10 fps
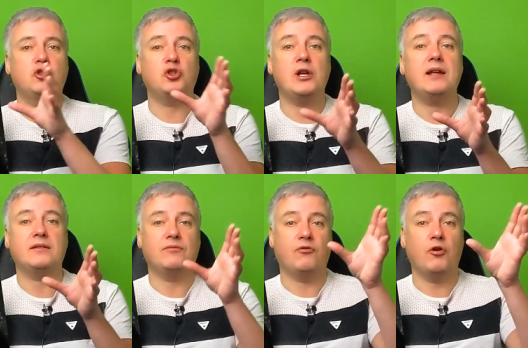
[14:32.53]

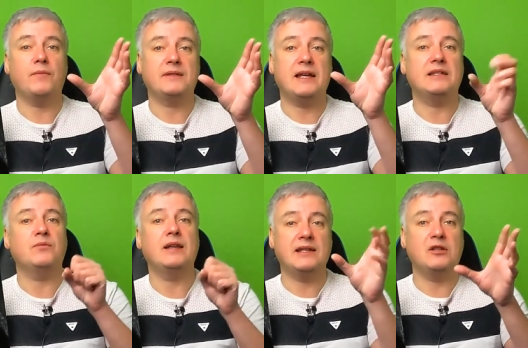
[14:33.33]
checked for an update and
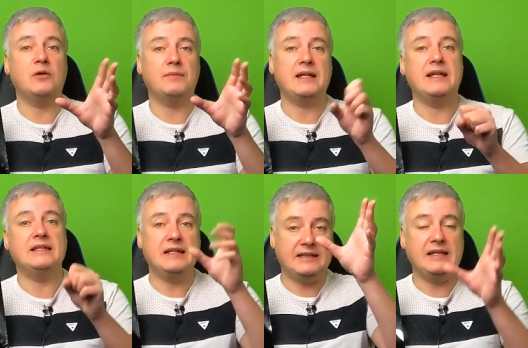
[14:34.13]
went, there's an update,
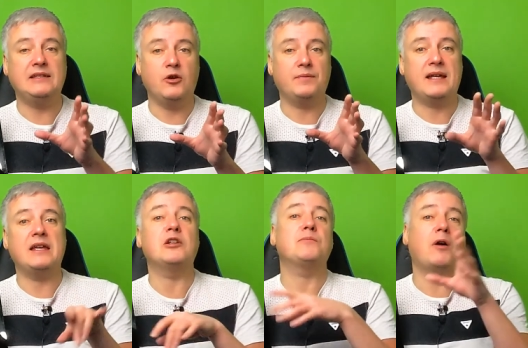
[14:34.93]
and it did the
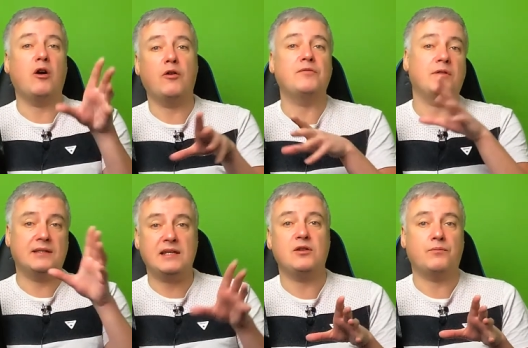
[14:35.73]
update as part of the
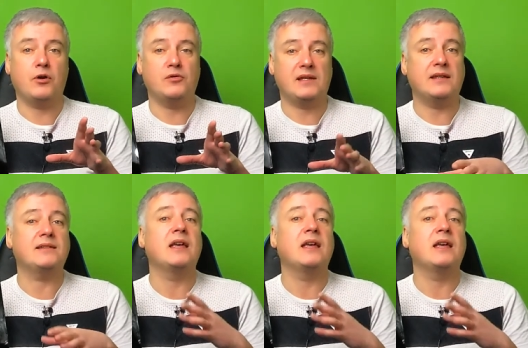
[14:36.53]
setup process.